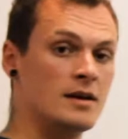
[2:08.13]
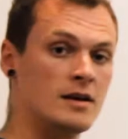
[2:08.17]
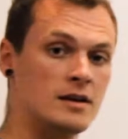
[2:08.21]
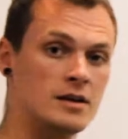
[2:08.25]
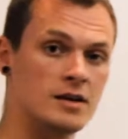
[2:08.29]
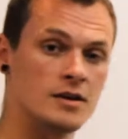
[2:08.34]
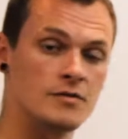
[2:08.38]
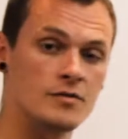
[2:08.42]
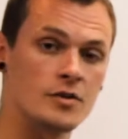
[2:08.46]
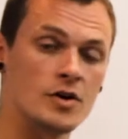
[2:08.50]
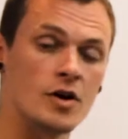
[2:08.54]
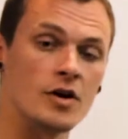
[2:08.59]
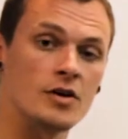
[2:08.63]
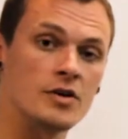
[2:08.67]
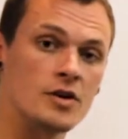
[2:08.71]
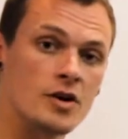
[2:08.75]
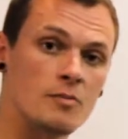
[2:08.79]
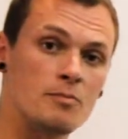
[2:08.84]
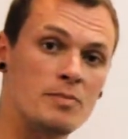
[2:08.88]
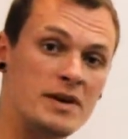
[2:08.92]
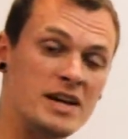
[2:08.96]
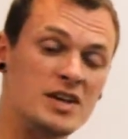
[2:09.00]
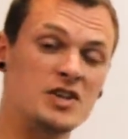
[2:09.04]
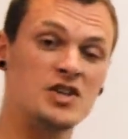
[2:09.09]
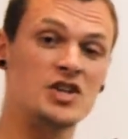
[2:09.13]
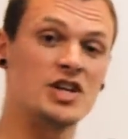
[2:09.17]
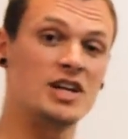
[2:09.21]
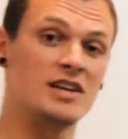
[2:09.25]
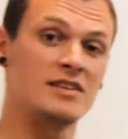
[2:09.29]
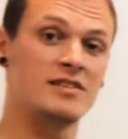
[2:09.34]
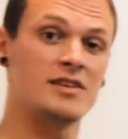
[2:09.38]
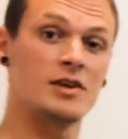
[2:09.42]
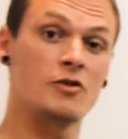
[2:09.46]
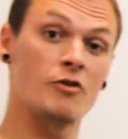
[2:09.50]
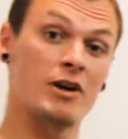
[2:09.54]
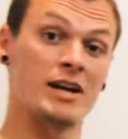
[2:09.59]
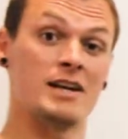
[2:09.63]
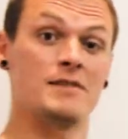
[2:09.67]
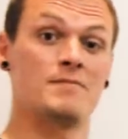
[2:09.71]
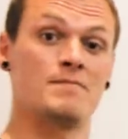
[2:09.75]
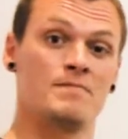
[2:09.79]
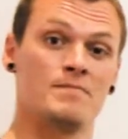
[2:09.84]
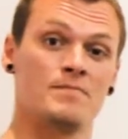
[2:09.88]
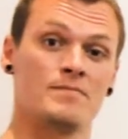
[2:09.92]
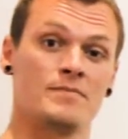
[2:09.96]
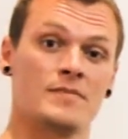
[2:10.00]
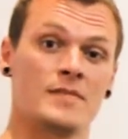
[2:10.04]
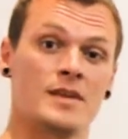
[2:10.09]
You've got your big cheesy grin.
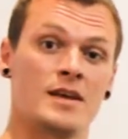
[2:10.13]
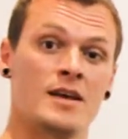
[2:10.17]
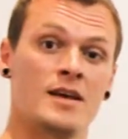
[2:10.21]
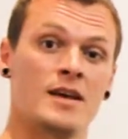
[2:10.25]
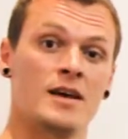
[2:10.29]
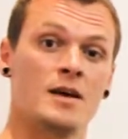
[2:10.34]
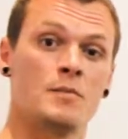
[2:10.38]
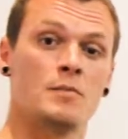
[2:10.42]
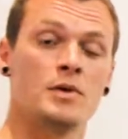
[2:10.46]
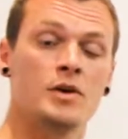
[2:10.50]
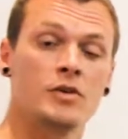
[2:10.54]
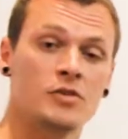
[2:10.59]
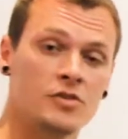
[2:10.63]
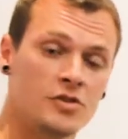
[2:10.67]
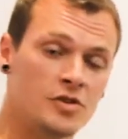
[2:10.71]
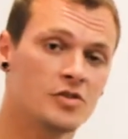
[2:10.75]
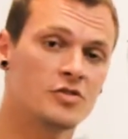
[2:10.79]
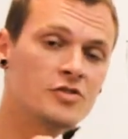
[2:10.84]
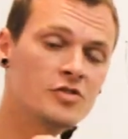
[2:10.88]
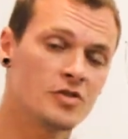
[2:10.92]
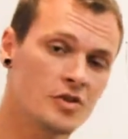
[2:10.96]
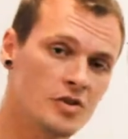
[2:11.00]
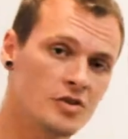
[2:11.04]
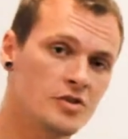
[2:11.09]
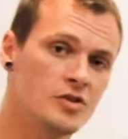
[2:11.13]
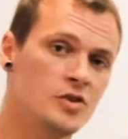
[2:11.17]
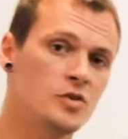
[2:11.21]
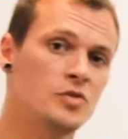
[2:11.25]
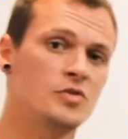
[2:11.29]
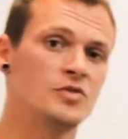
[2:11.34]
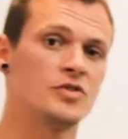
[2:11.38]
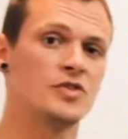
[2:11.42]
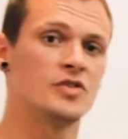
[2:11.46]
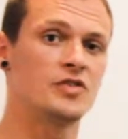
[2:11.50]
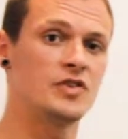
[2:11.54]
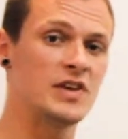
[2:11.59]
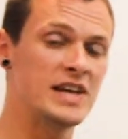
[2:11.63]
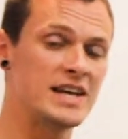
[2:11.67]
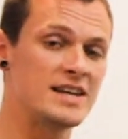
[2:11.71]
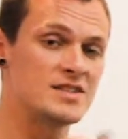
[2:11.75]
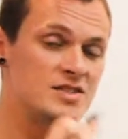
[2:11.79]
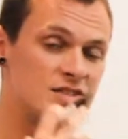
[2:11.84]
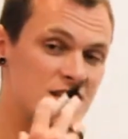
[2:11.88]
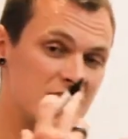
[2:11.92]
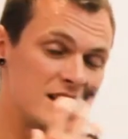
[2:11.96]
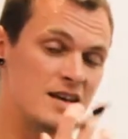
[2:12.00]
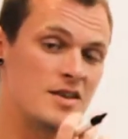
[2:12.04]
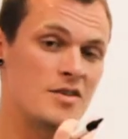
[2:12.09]
Because you're so used to seeing
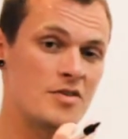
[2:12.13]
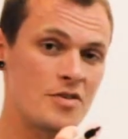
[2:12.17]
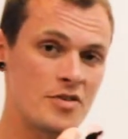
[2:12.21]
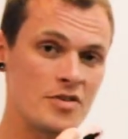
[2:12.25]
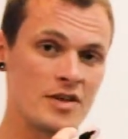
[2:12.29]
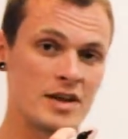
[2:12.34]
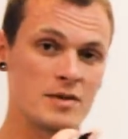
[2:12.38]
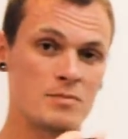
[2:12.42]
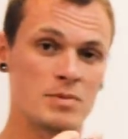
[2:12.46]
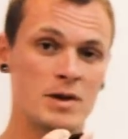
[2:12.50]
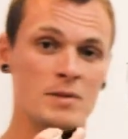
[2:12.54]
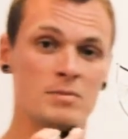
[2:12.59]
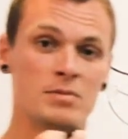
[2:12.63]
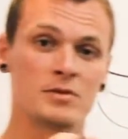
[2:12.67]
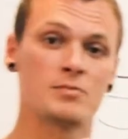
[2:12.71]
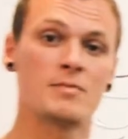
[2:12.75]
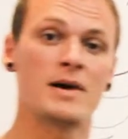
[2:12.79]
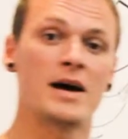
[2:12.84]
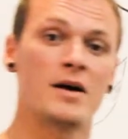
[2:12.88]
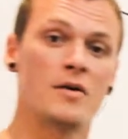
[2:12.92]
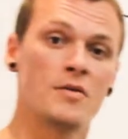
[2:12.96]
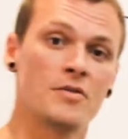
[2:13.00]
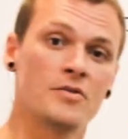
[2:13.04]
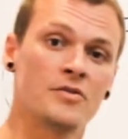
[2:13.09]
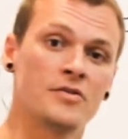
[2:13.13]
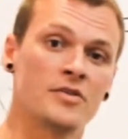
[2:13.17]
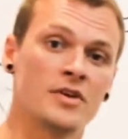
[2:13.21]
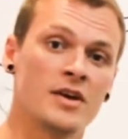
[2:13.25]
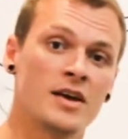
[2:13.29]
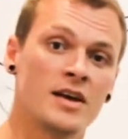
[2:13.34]
teeth in people's mouths,